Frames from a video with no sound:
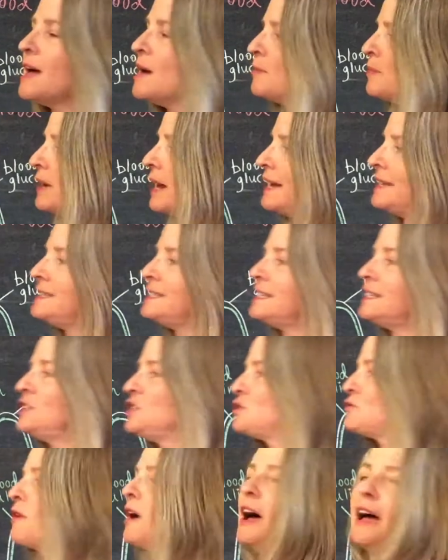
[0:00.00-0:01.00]
But I
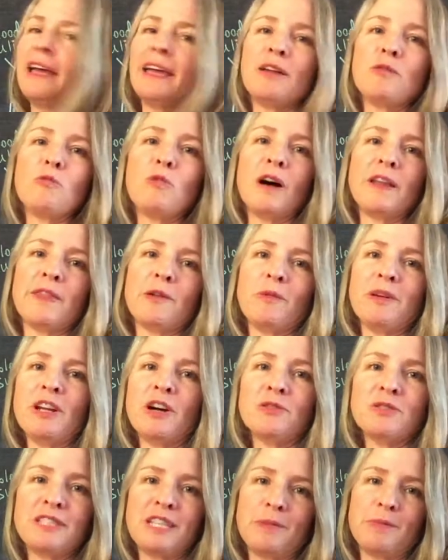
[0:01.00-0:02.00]
did draw in one that we
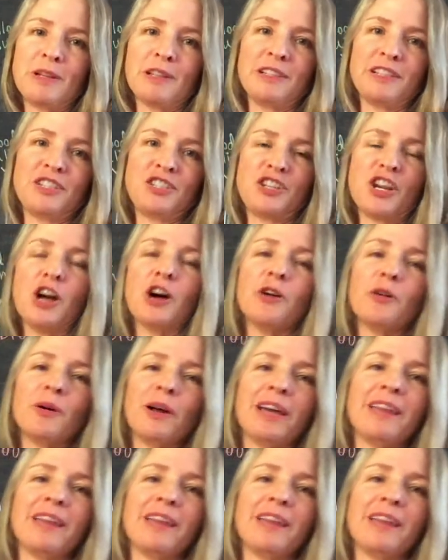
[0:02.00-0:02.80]
don't typically show,